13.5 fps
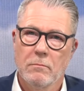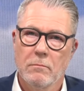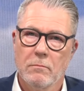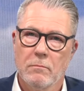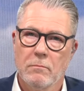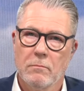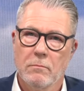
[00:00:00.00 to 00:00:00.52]

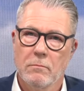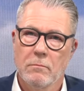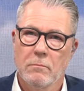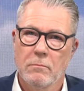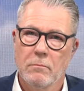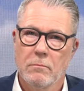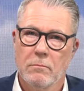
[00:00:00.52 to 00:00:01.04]

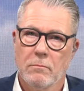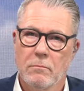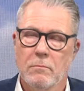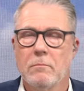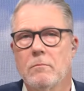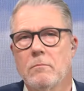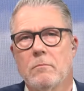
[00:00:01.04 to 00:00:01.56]

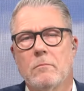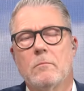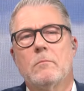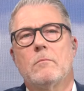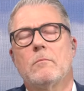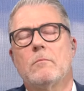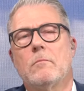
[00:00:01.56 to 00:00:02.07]

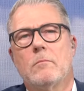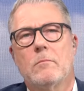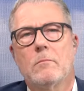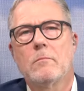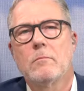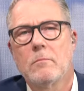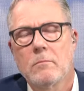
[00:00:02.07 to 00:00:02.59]

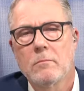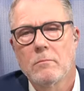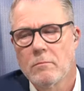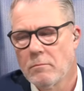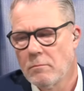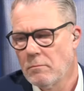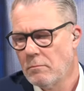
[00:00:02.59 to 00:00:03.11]

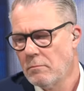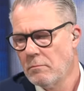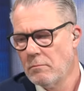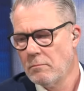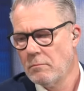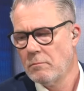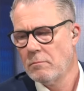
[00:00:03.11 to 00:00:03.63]

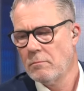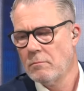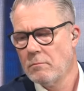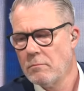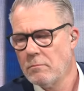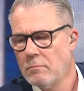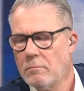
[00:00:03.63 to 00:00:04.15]

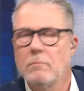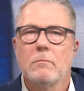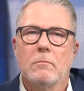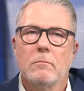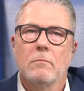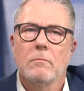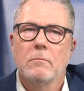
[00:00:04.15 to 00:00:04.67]

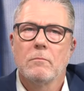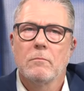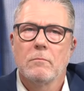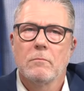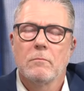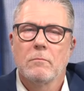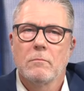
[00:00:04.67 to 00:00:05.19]

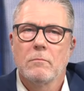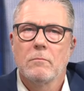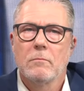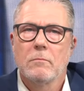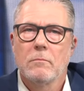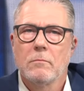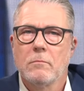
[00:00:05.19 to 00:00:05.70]

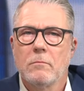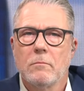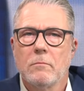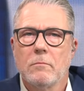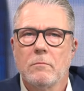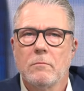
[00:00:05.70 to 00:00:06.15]
(silent)